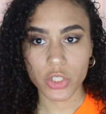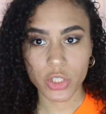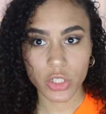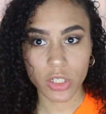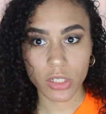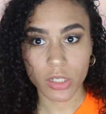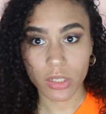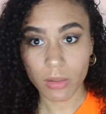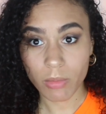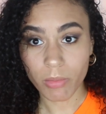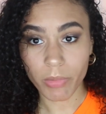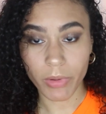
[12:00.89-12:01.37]

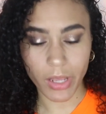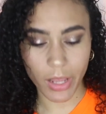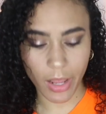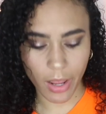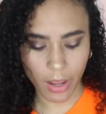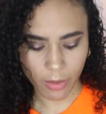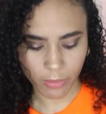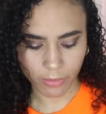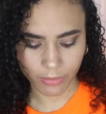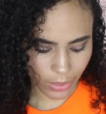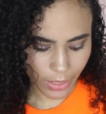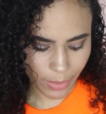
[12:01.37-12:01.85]
should
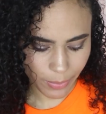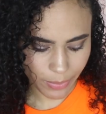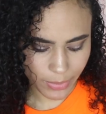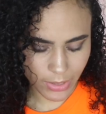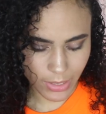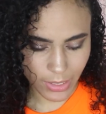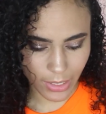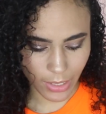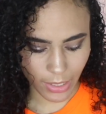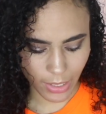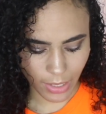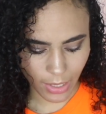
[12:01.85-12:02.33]
be
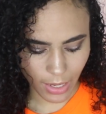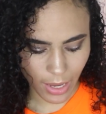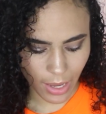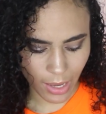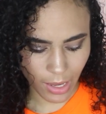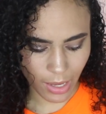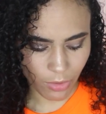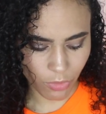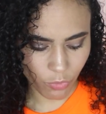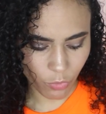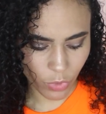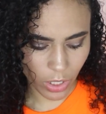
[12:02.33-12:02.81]
lipstick.
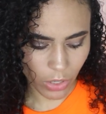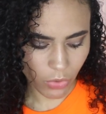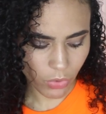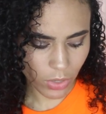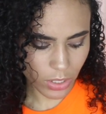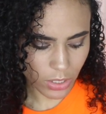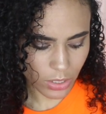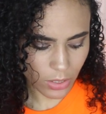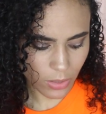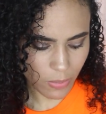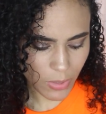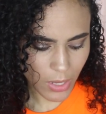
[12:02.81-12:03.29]
And we're
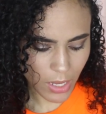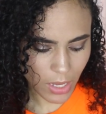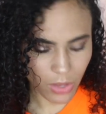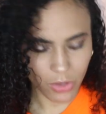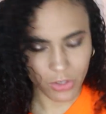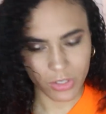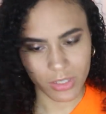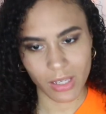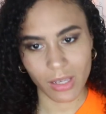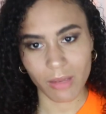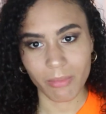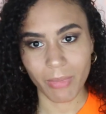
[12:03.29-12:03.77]
going to be
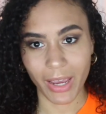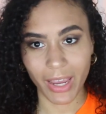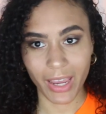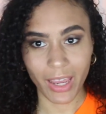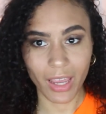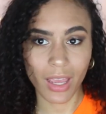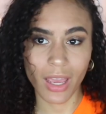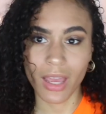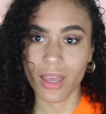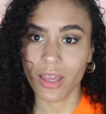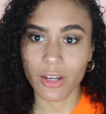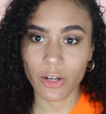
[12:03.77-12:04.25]
using
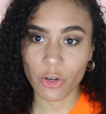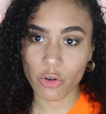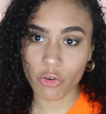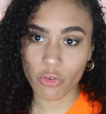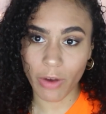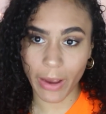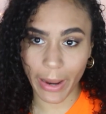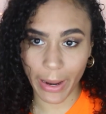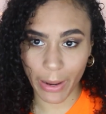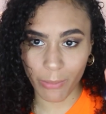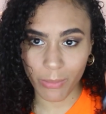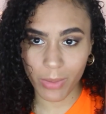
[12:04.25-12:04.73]
my
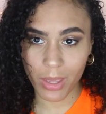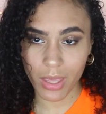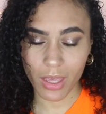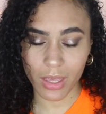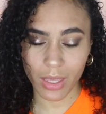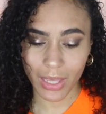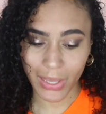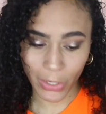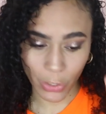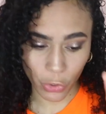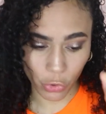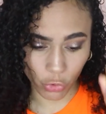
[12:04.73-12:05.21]

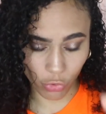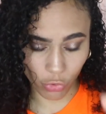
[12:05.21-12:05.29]
grimy